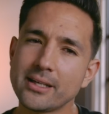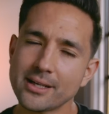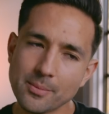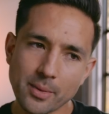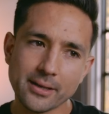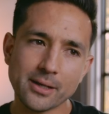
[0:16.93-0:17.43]
gonna
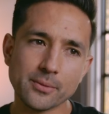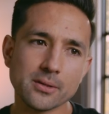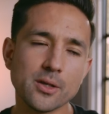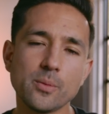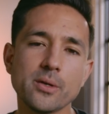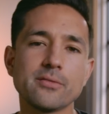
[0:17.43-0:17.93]
combine that with
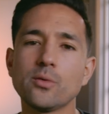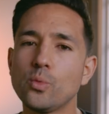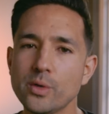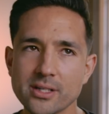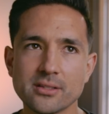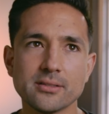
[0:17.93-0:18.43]
a little bit of a
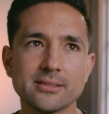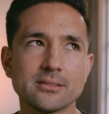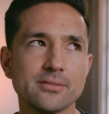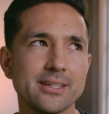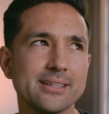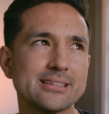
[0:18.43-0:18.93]
wish list
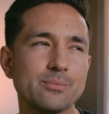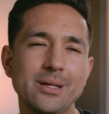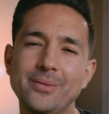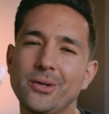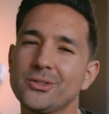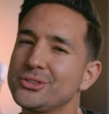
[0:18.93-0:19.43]
of things that
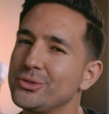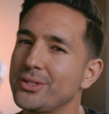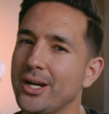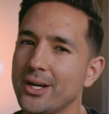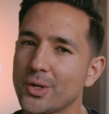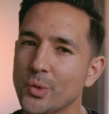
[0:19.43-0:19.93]
maybe aren't so
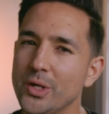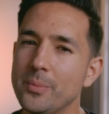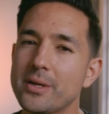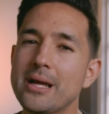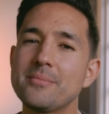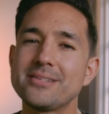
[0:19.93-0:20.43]

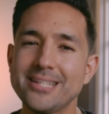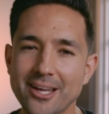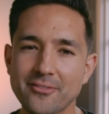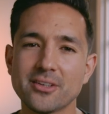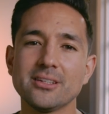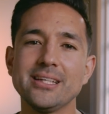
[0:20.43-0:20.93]
concrete, but I am
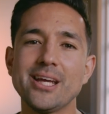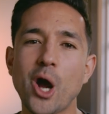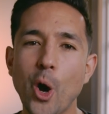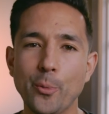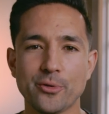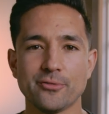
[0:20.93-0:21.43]
definitely
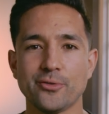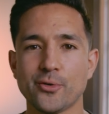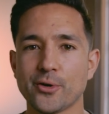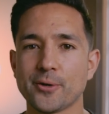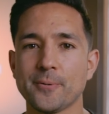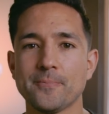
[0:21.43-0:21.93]
hoping
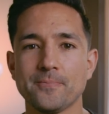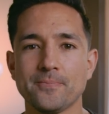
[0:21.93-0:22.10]
for.